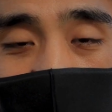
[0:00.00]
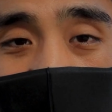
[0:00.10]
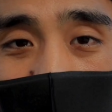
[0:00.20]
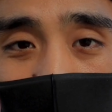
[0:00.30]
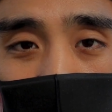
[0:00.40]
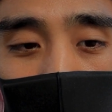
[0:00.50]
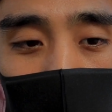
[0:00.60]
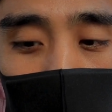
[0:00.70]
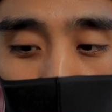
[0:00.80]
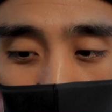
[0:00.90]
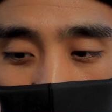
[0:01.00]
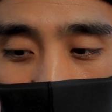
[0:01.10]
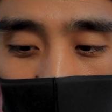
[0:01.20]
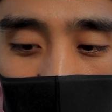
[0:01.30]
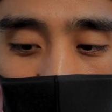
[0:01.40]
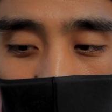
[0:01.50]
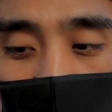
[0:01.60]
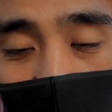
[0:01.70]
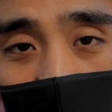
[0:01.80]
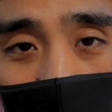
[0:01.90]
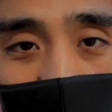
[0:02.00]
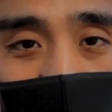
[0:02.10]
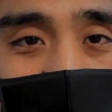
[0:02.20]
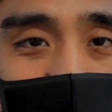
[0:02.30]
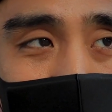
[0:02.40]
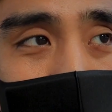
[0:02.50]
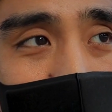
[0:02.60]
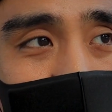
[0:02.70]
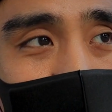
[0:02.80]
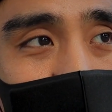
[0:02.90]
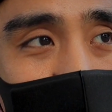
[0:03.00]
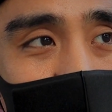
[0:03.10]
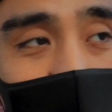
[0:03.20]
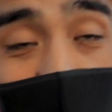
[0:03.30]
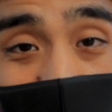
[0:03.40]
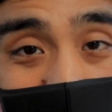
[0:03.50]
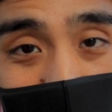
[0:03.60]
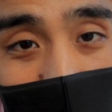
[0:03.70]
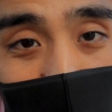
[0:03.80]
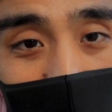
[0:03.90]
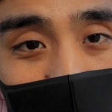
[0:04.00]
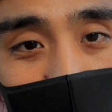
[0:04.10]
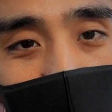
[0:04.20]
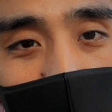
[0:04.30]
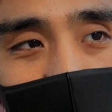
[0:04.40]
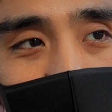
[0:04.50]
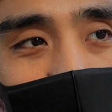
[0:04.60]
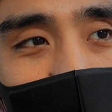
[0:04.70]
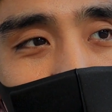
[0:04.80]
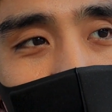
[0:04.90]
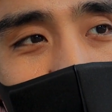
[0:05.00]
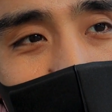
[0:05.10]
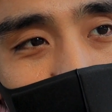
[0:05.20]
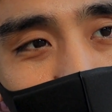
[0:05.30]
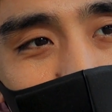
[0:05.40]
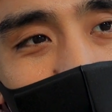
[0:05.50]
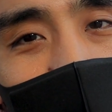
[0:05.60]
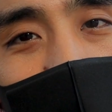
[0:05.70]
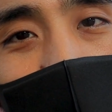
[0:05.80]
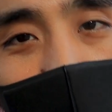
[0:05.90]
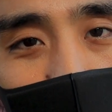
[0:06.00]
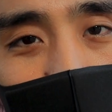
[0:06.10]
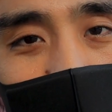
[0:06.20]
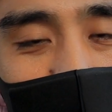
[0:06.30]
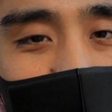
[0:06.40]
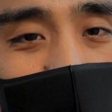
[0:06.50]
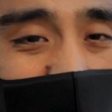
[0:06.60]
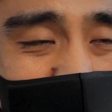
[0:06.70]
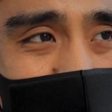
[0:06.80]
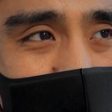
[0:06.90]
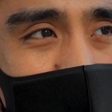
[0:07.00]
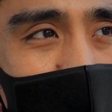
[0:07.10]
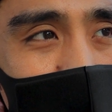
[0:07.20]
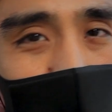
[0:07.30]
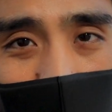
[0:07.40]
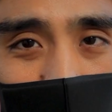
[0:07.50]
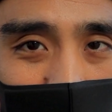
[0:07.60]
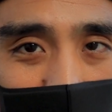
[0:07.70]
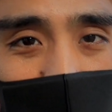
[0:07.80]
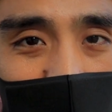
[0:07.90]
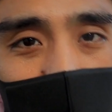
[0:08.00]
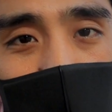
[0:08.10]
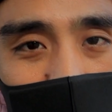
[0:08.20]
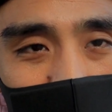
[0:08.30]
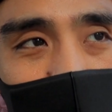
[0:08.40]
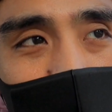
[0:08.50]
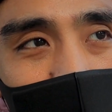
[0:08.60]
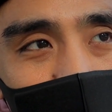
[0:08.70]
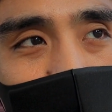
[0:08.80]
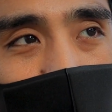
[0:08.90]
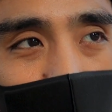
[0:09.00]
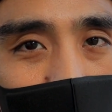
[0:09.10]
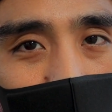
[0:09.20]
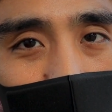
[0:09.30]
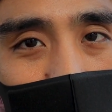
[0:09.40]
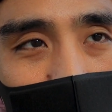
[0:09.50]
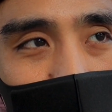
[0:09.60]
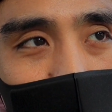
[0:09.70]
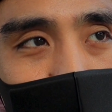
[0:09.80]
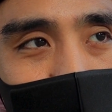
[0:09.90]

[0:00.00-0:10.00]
I start to shoot video on this camera, the battery gets pretty low very fast. Not very fast, but it gets like